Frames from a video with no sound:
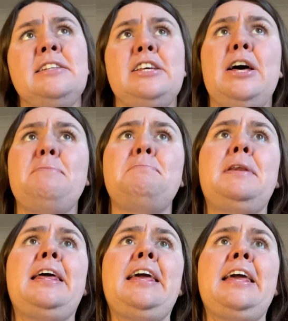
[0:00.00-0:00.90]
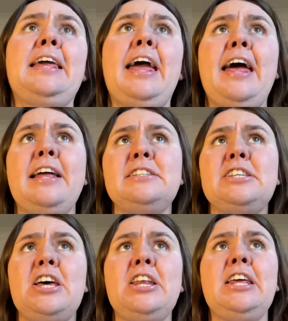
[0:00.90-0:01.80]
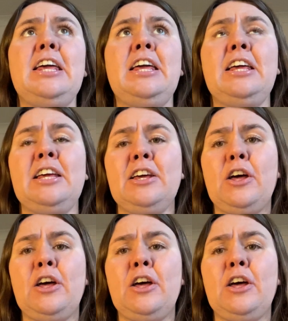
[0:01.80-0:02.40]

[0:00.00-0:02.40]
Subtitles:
tumbling and turning